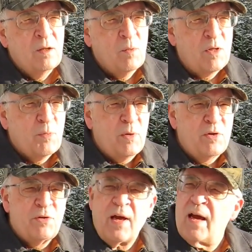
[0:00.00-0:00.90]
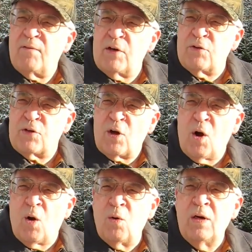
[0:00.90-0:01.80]
the ones we used to have years
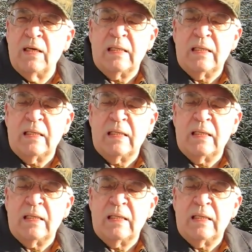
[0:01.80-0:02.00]
ago.